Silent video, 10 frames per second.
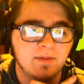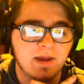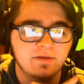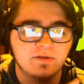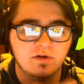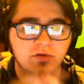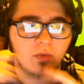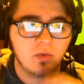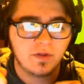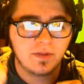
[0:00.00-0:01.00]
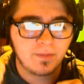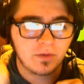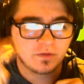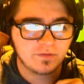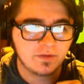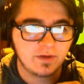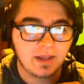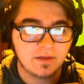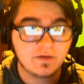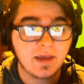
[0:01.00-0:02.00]
guys that are doing one of the ports for the
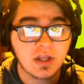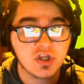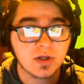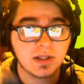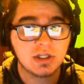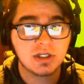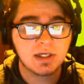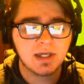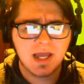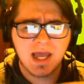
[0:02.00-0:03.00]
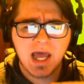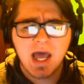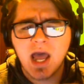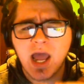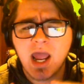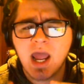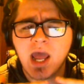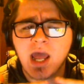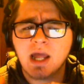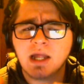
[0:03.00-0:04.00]
Insane trilogy.
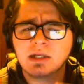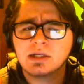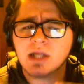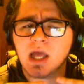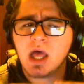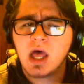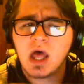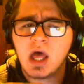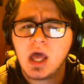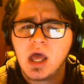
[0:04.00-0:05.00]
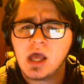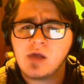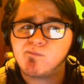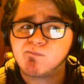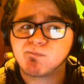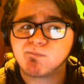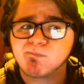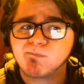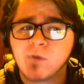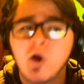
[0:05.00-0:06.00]
And, oh
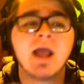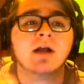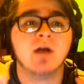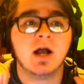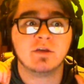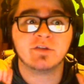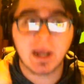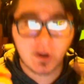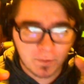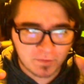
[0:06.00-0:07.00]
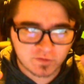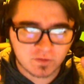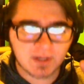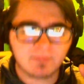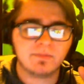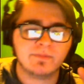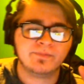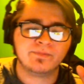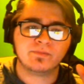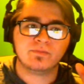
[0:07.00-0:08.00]
yeah, Sly Cooper stream,
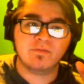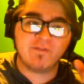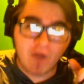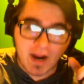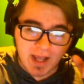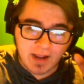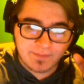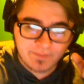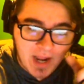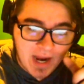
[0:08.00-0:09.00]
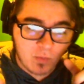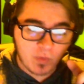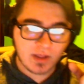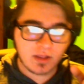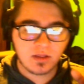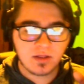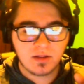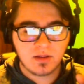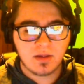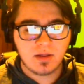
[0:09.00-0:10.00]
Friday. I will
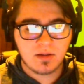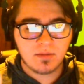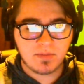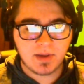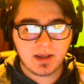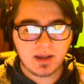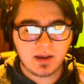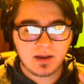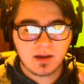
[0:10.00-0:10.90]
be